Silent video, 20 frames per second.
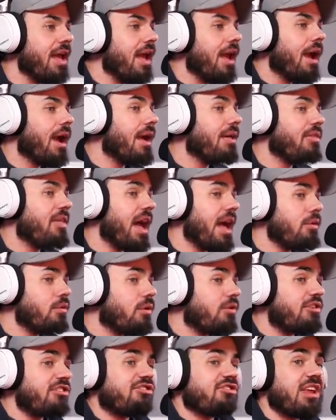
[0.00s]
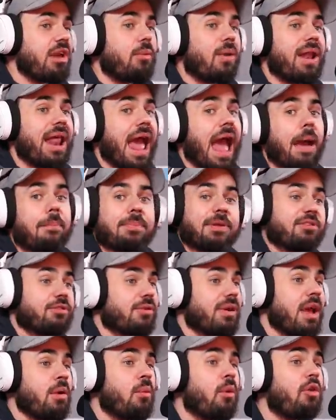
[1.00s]
And then we'll just see what happens,
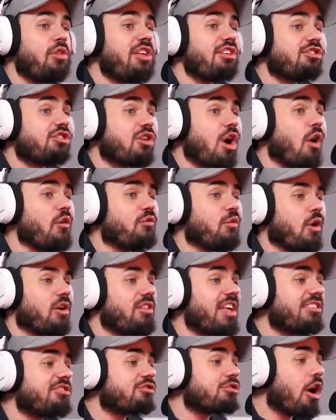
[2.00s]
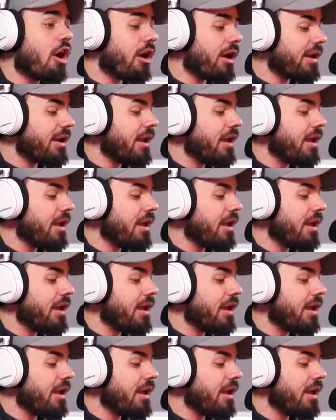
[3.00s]
okay? We'll just go for it. Let's start...